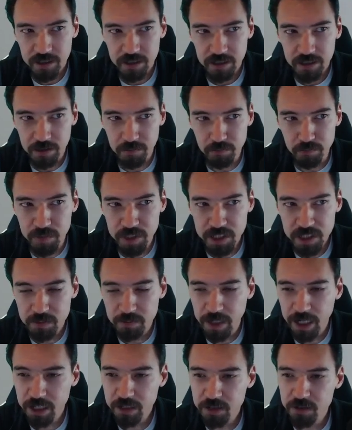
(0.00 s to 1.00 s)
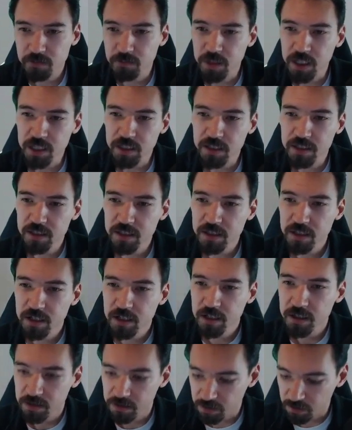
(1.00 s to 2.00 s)
The mismatch means
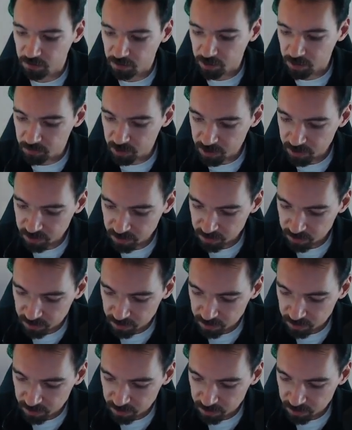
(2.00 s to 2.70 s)
the limit